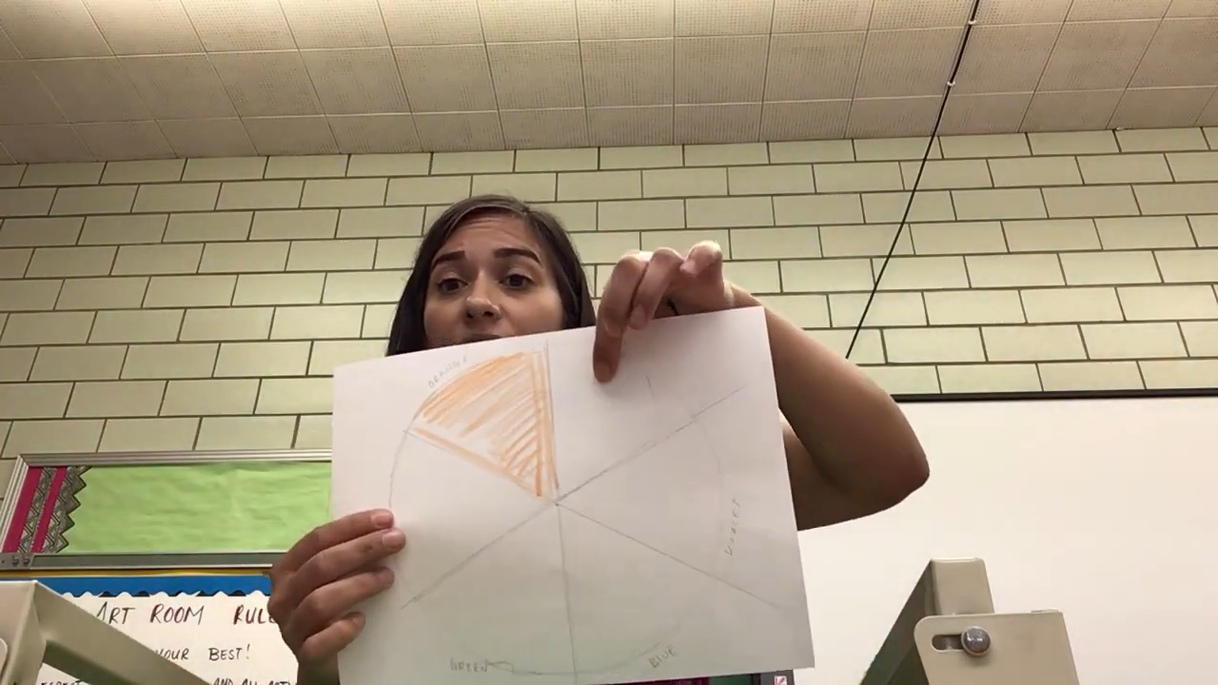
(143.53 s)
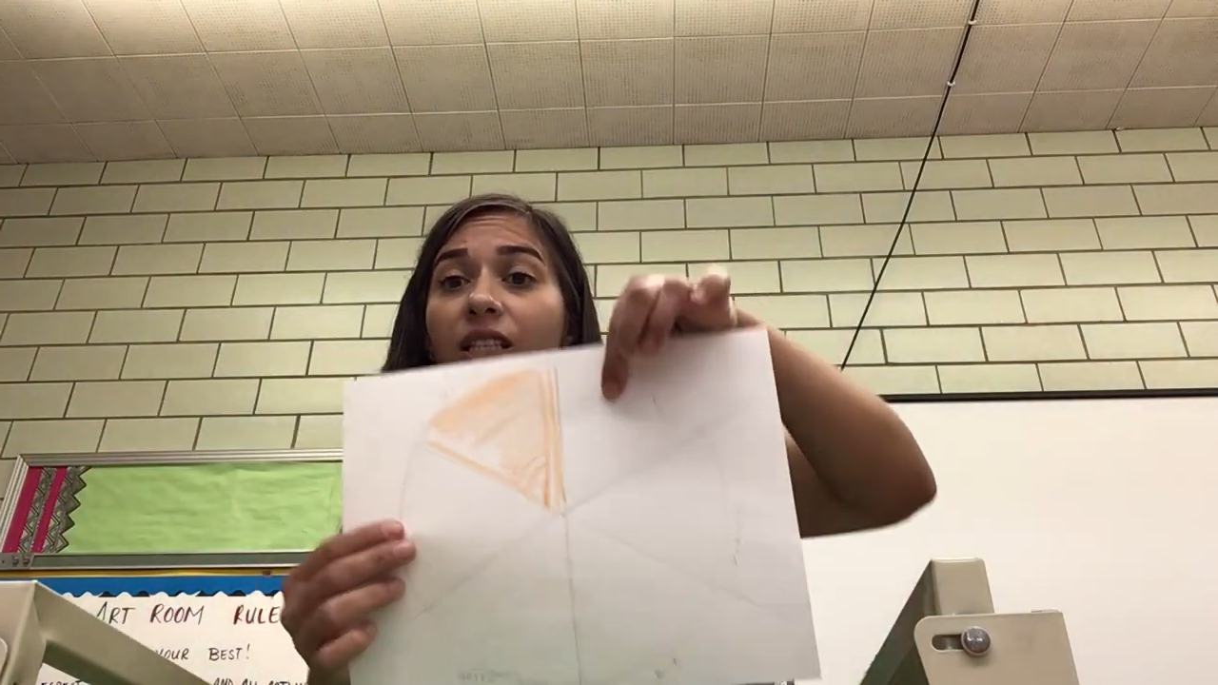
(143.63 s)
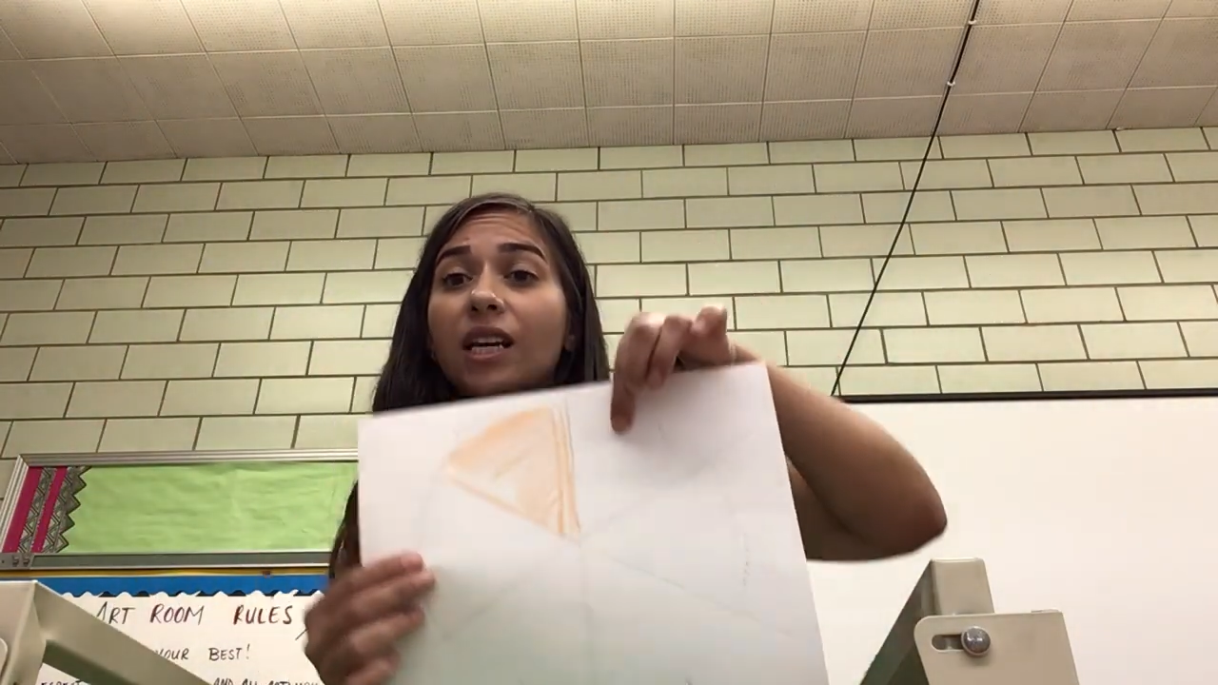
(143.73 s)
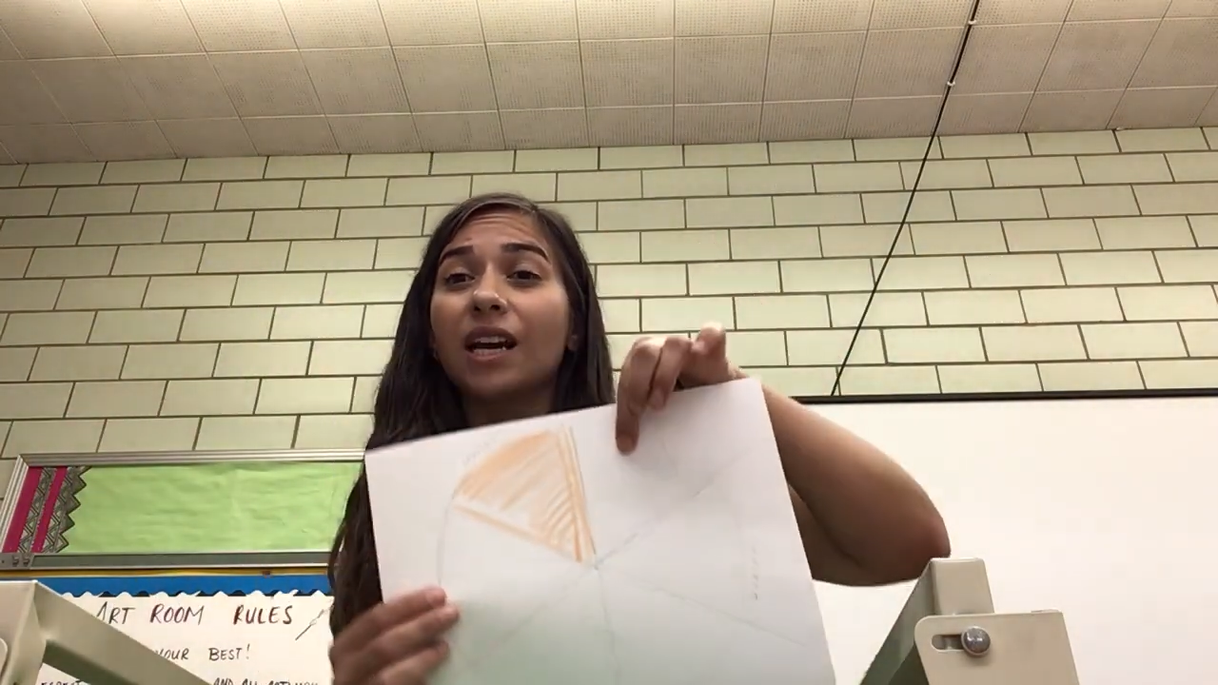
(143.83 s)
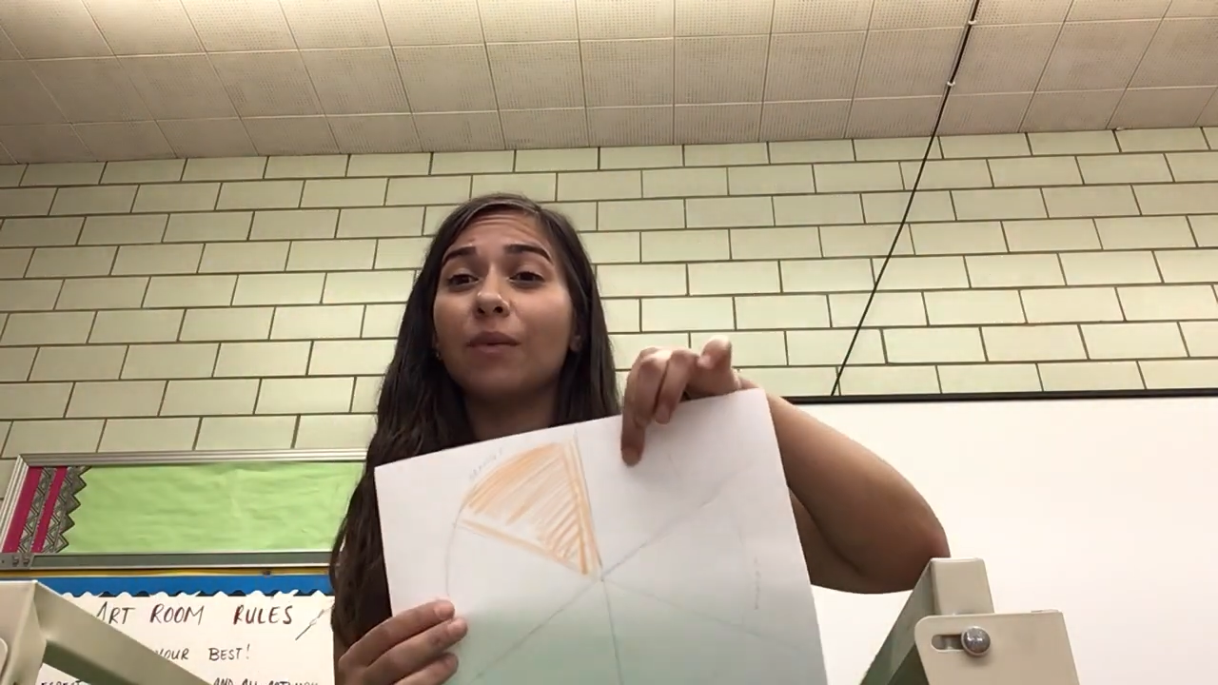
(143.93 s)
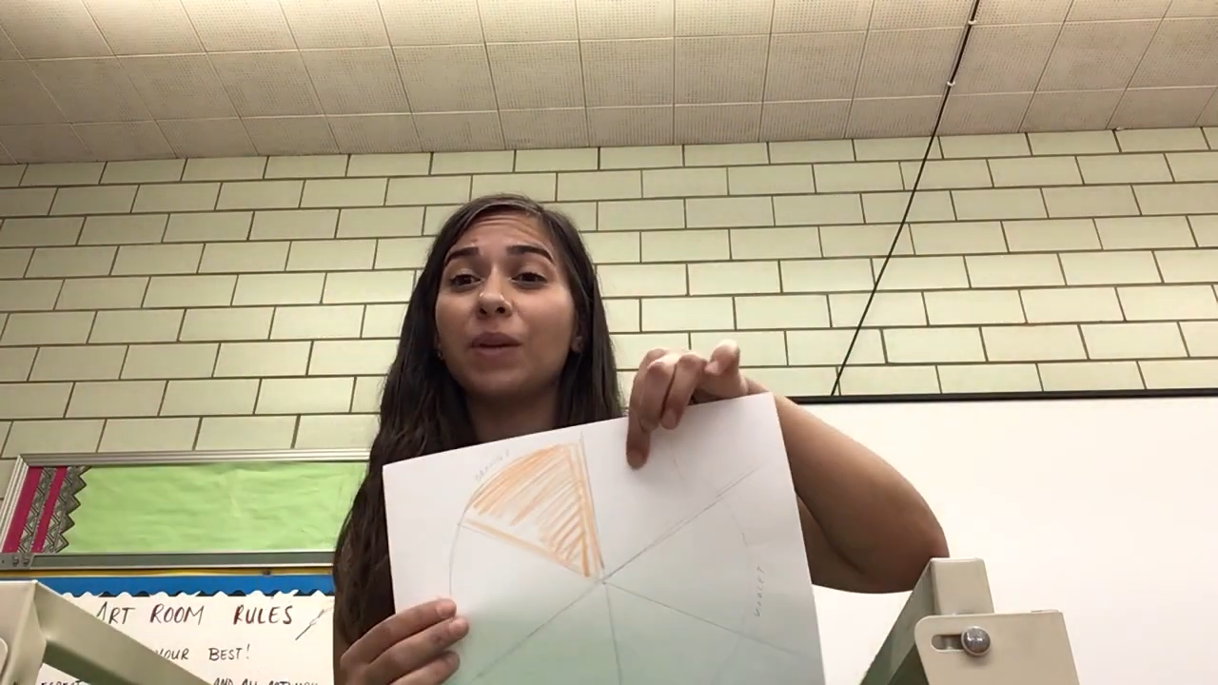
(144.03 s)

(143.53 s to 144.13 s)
is going to